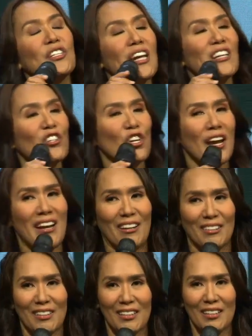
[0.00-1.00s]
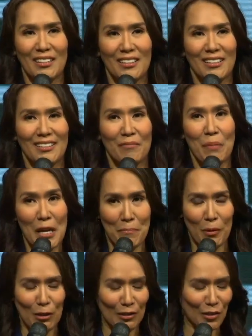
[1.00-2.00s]
teaching
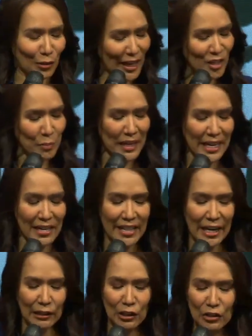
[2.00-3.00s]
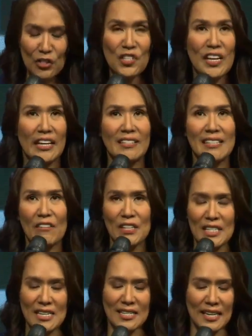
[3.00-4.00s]
people. So let's begin there. Luke
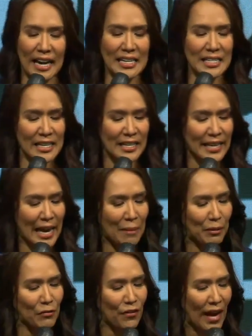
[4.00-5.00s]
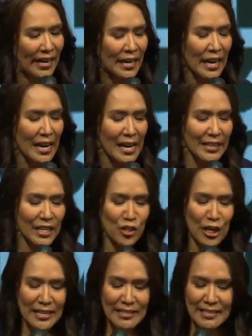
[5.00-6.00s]
6:17 to 19 in the Amplified. Then
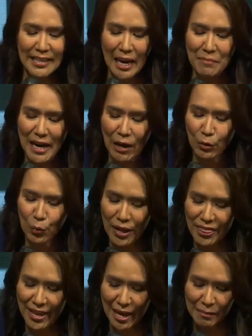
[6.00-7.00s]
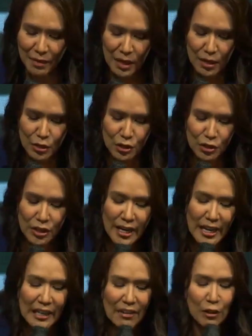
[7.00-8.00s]
Jesus came down with them, stood
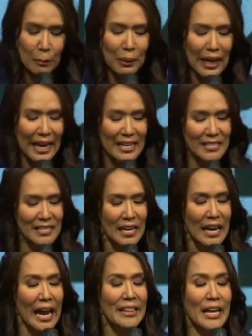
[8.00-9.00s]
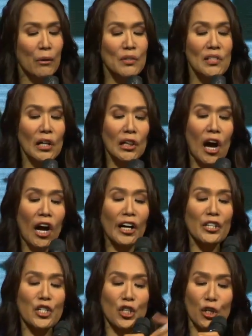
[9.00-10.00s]
in a level place, and there was a
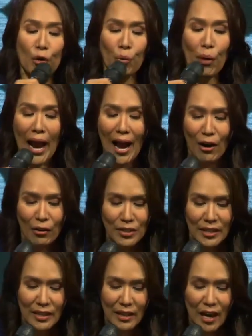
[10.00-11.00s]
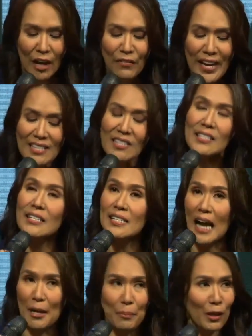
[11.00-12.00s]
large crowd of His
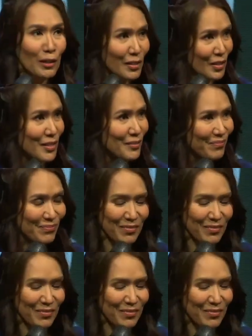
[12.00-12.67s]
disciples